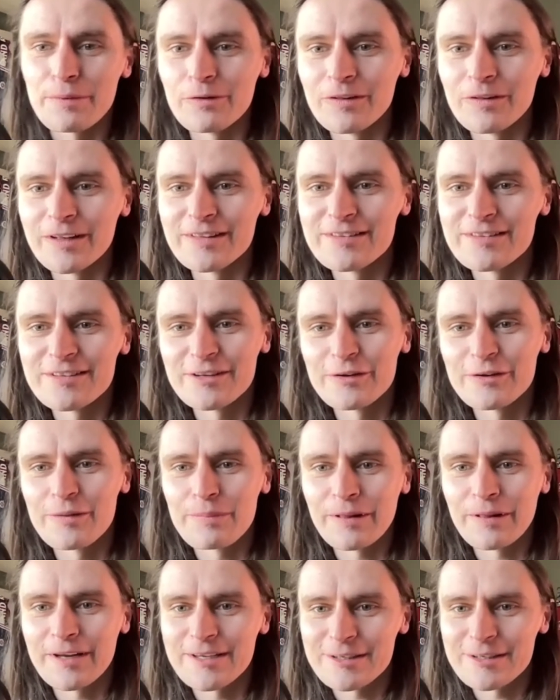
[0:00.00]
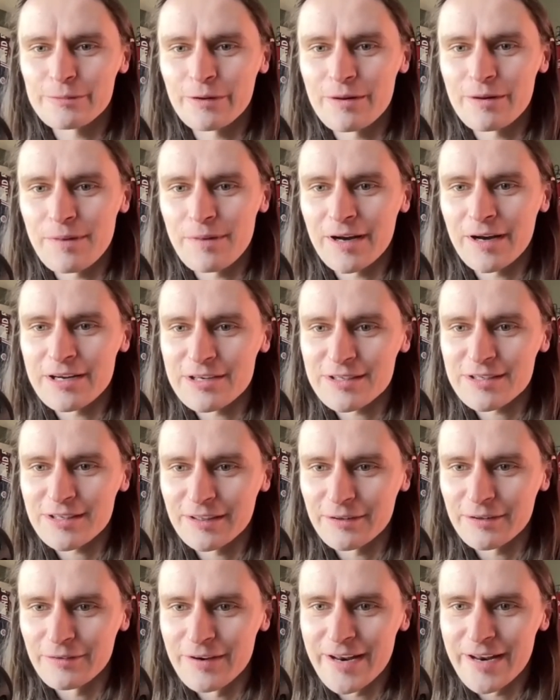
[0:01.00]
ball into a place whereby just a
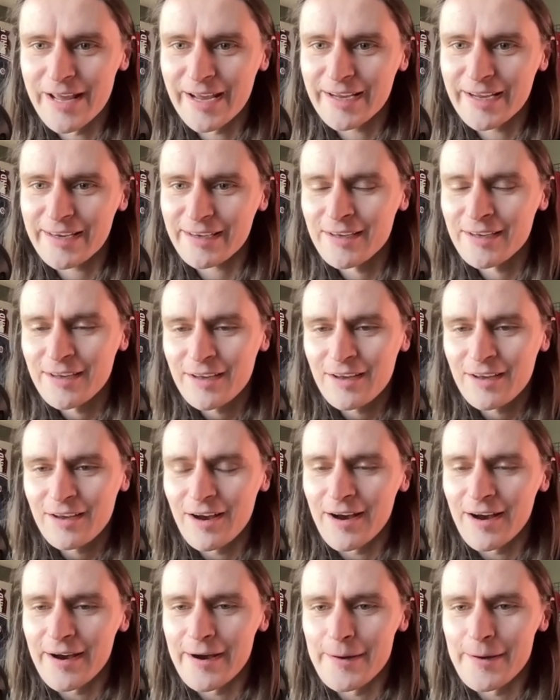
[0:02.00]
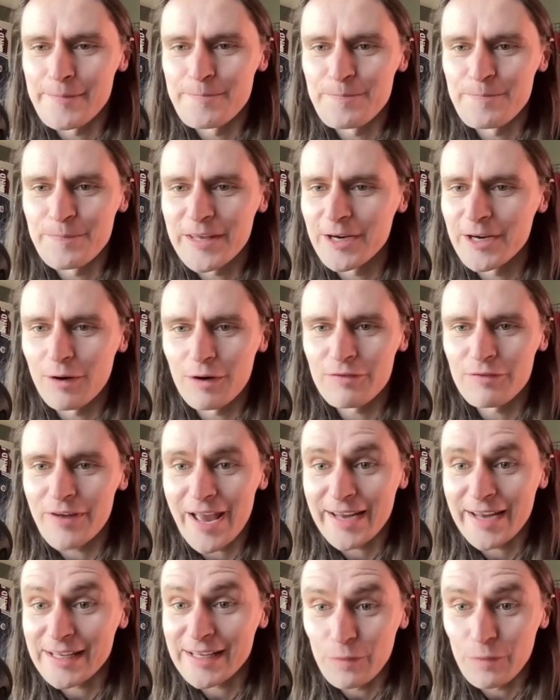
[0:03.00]
little nick, off
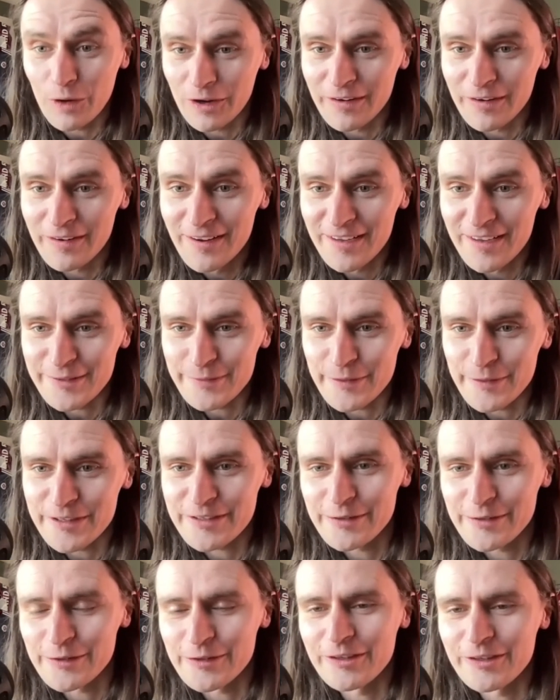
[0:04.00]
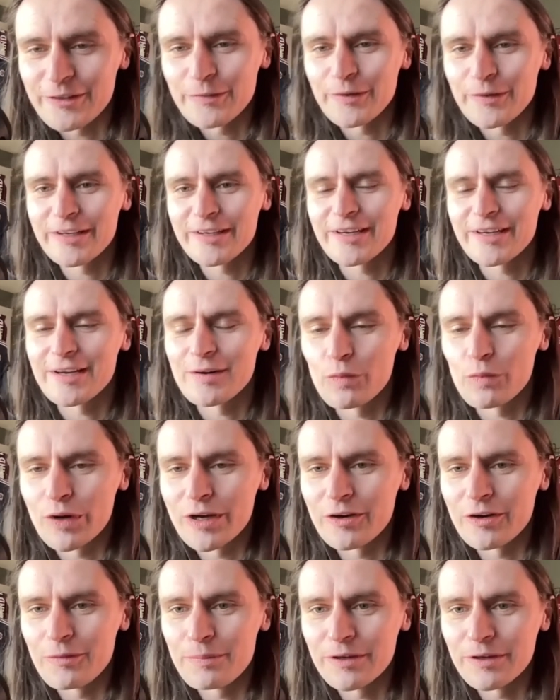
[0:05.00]
anyone, as we saw at the weekend,
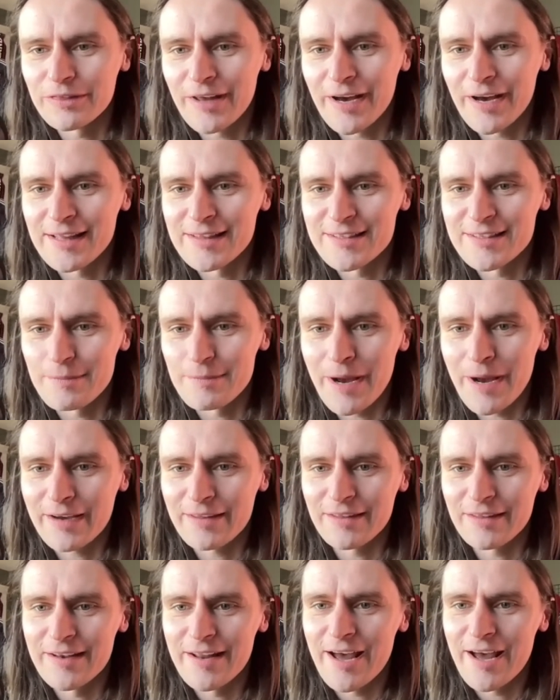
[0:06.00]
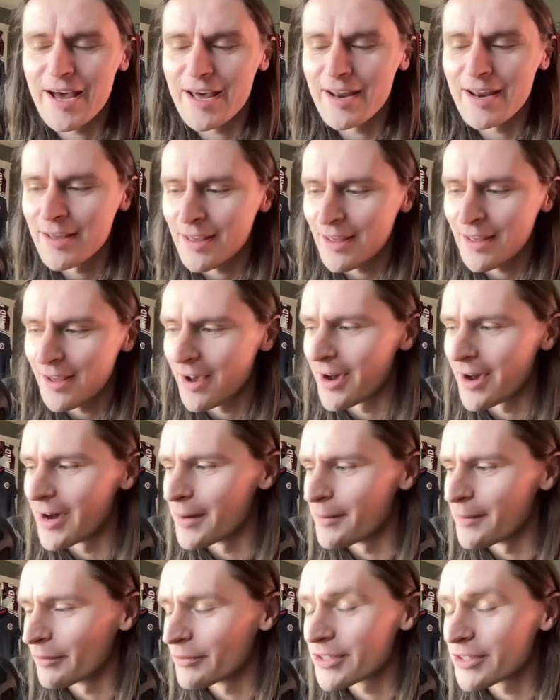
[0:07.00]
will put that into the back of the net.
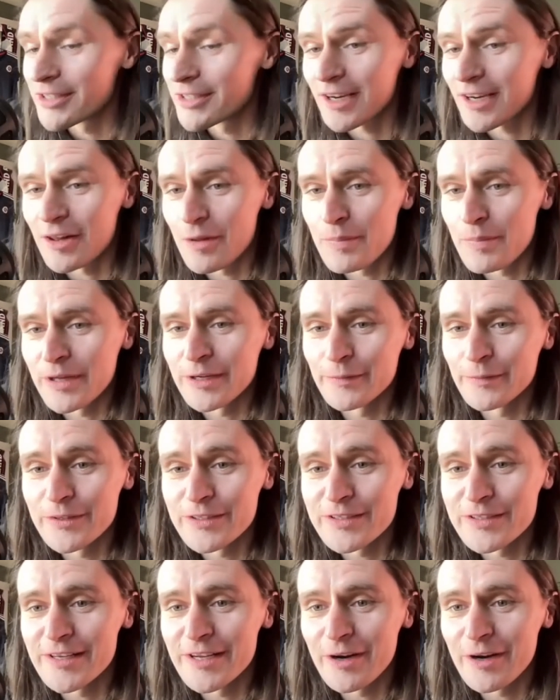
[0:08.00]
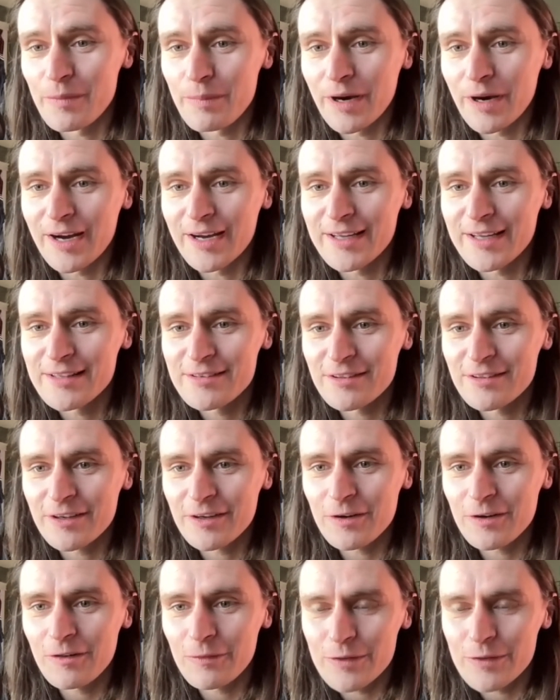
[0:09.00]
Obviously, Tyler Bindon was nearby to the
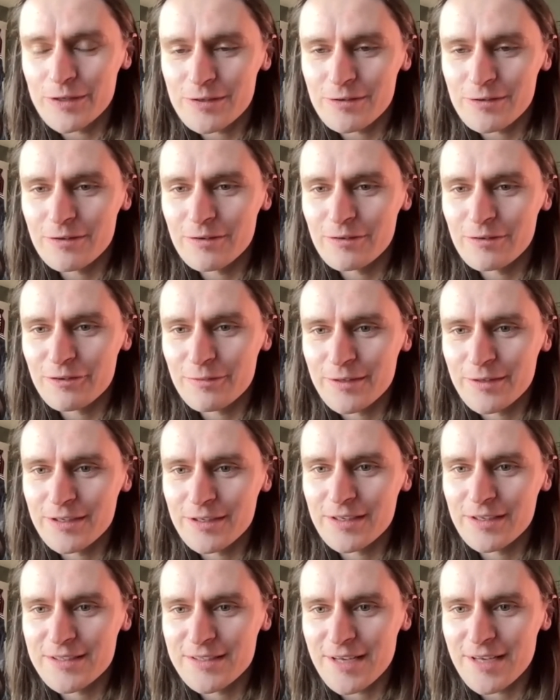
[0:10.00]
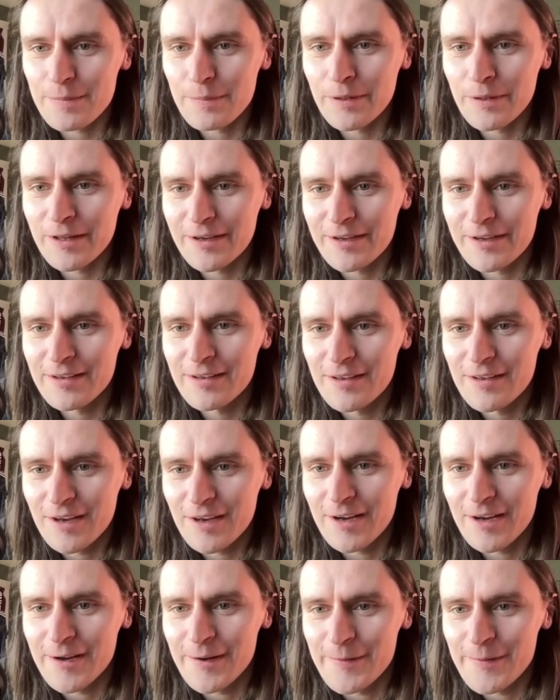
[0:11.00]
goal that we scored from a set play
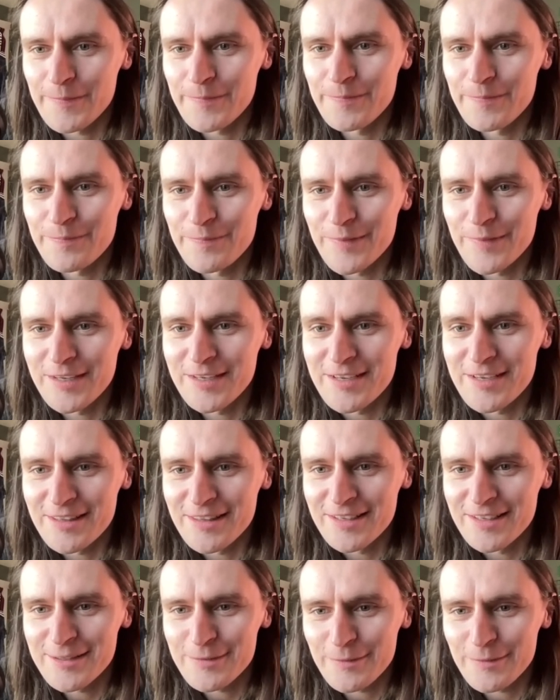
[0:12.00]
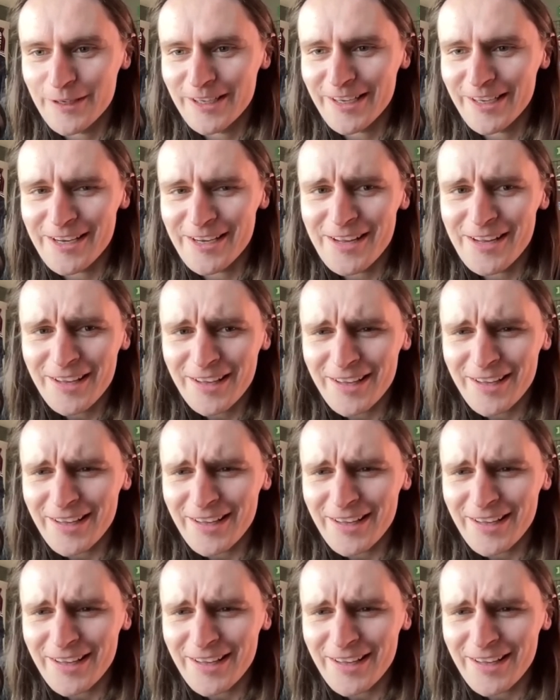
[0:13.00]
this weekend.